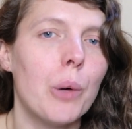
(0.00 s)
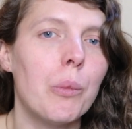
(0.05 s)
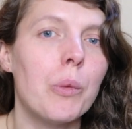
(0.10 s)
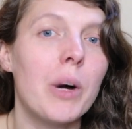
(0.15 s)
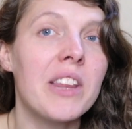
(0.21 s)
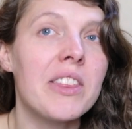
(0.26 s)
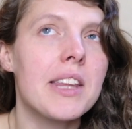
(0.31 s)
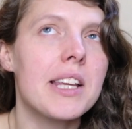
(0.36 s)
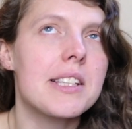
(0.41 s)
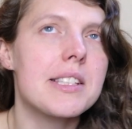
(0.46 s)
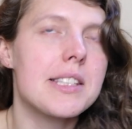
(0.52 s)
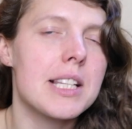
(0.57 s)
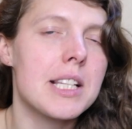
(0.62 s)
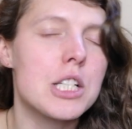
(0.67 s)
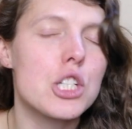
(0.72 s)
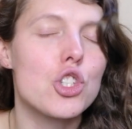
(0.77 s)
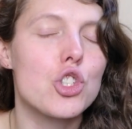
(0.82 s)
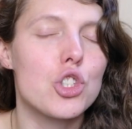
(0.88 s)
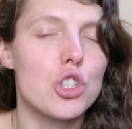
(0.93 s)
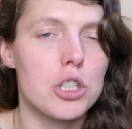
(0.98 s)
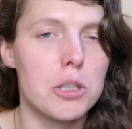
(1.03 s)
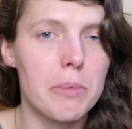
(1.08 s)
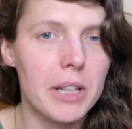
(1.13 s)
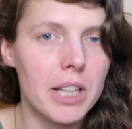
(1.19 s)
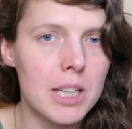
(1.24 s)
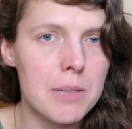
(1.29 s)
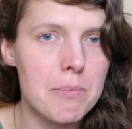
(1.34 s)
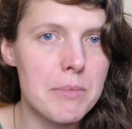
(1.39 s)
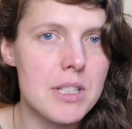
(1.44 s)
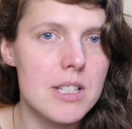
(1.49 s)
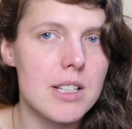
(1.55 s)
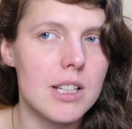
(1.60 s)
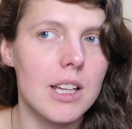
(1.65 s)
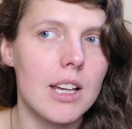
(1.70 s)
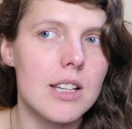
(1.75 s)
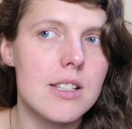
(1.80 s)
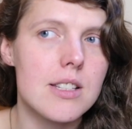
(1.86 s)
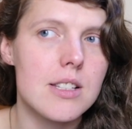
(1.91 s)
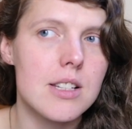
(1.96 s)
And when these things do begin to
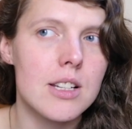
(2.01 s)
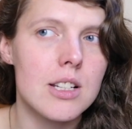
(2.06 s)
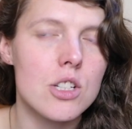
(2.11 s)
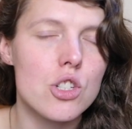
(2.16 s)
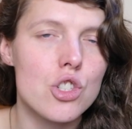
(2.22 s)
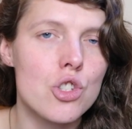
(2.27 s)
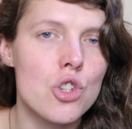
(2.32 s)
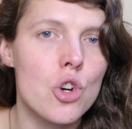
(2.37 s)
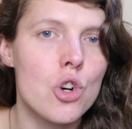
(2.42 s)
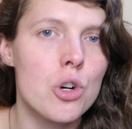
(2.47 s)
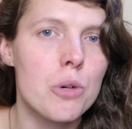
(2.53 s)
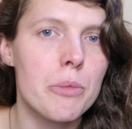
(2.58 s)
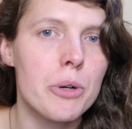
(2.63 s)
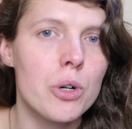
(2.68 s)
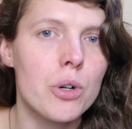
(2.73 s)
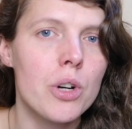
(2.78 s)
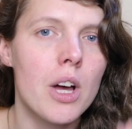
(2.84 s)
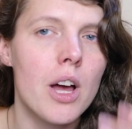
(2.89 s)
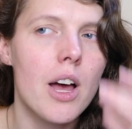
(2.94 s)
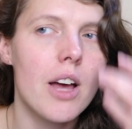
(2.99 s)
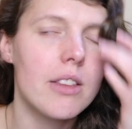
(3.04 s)
get seen as normal,